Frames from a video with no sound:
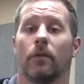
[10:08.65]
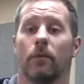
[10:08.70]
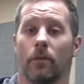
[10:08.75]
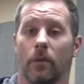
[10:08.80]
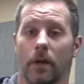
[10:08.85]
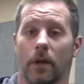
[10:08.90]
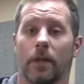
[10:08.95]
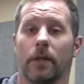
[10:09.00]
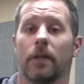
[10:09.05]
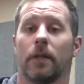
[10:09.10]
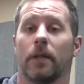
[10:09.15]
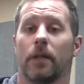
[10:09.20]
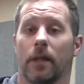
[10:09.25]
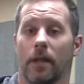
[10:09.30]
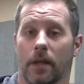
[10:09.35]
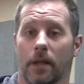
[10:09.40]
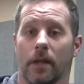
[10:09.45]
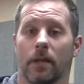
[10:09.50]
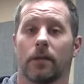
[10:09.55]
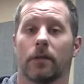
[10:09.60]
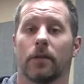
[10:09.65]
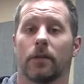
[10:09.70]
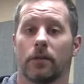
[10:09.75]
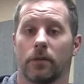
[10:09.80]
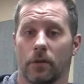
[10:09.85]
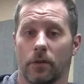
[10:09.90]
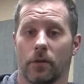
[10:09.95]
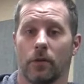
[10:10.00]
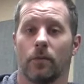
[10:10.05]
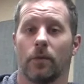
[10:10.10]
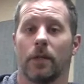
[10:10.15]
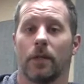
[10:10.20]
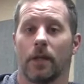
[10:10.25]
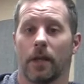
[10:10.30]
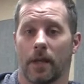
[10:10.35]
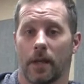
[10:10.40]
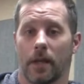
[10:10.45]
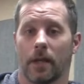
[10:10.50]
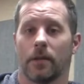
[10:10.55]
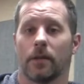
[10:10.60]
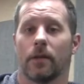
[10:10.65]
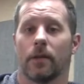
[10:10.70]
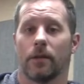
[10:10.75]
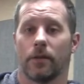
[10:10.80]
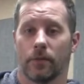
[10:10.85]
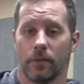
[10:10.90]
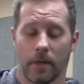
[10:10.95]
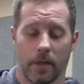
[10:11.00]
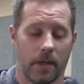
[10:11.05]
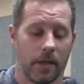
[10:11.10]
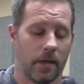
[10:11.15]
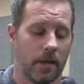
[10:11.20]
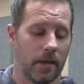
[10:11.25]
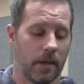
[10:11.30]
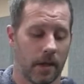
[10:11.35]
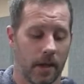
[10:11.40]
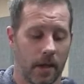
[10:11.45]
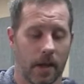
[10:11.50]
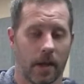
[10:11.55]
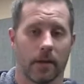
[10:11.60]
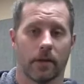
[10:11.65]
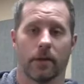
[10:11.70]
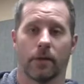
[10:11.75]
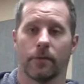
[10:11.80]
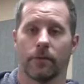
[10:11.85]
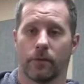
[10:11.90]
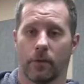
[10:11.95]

1E and a 2E and a 3E and a